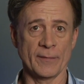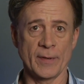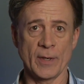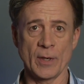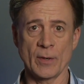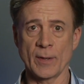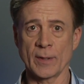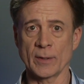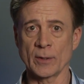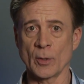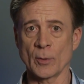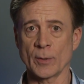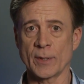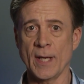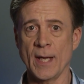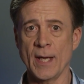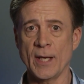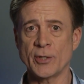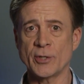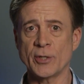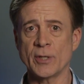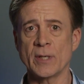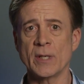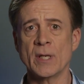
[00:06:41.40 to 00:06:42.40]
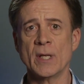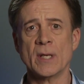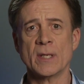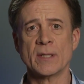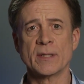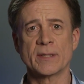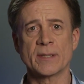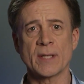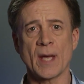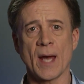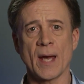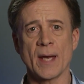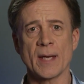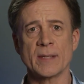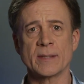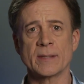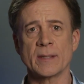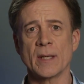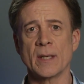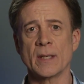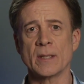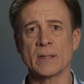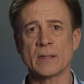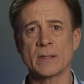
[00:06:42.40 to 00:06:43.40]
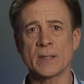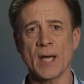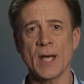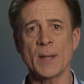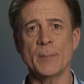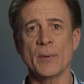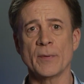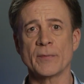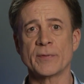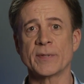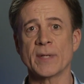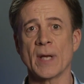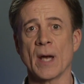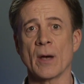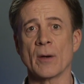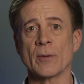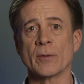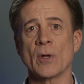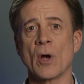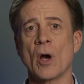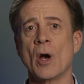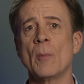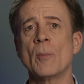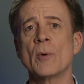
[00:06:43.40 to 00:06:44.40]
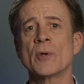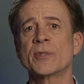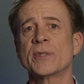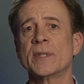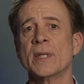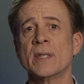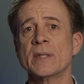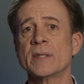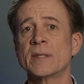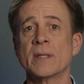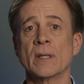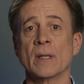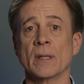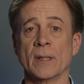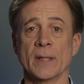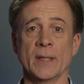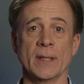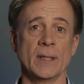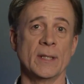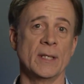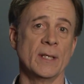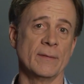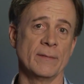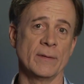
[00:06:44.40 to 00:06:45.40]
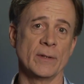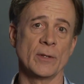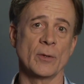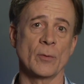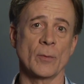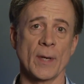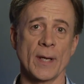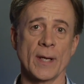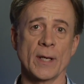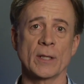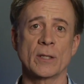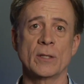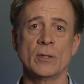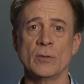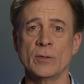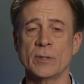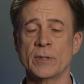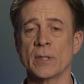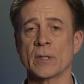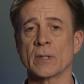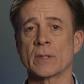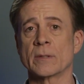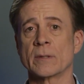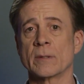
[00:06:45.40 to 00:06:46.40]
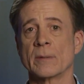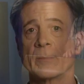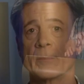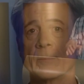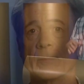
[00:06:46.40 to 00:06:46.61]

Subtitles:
of hearing location, size, and type of sound almost instantly given the right acoustics.